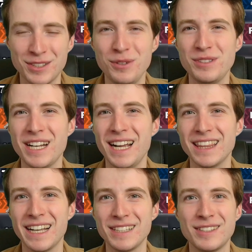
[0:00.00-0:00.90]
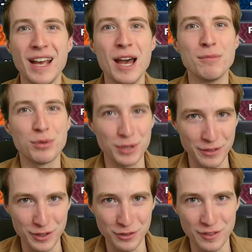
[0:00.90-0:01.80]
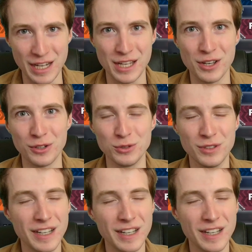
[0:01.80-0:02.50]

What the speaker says: Tuesday Night Lights preview videos.